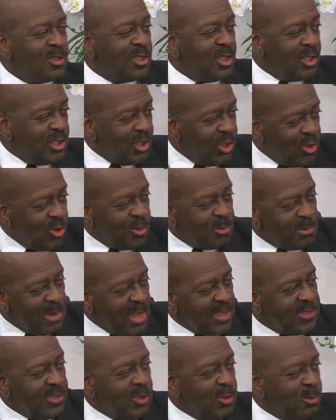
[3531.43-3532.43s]
Luke,
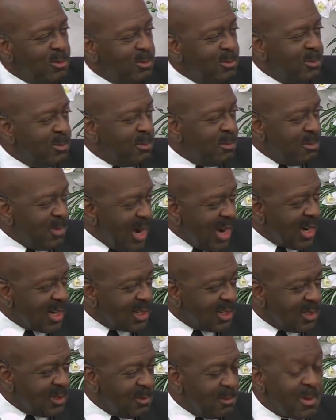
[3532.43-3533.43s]
Matthew, Mark.
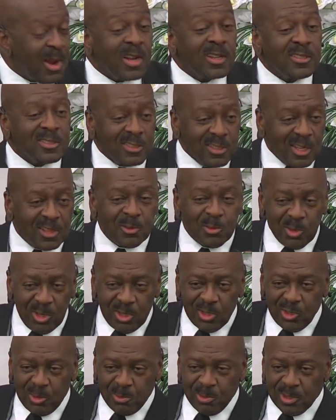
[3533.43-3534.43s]
Mark is another really
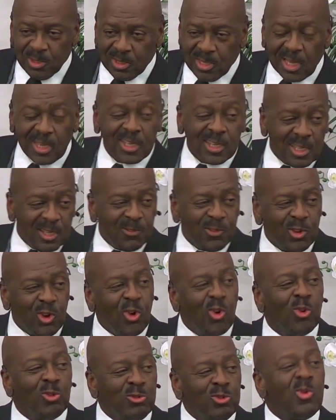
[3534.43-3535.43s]
good book. I could give you a
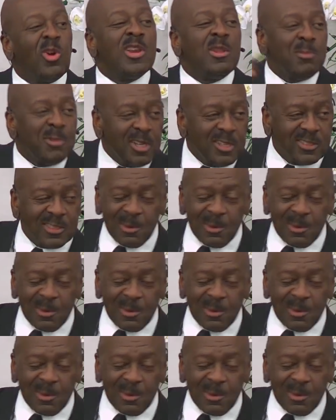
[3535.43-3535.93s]
whole twenty minutes on